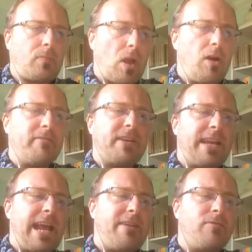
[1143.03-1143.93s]
of
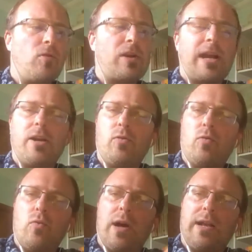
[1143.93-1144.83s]
Dynefwr, and
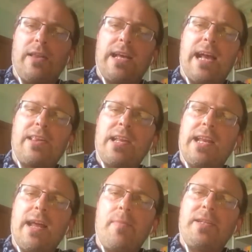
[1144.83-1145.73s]
who had the castle
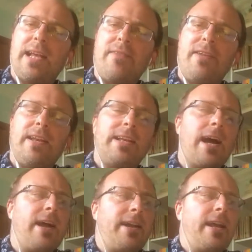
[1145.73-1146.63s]
in Aberteifi in
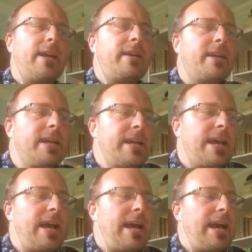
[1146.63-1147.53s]
Cardigan,
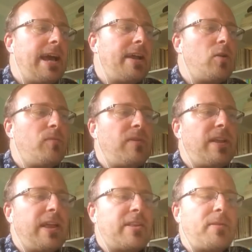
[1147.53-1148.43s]
and
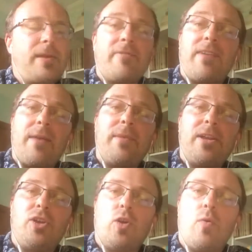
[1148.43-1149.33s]
hopefully that's going to be a
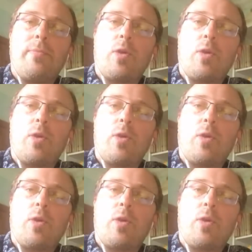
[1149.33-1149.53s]
family show.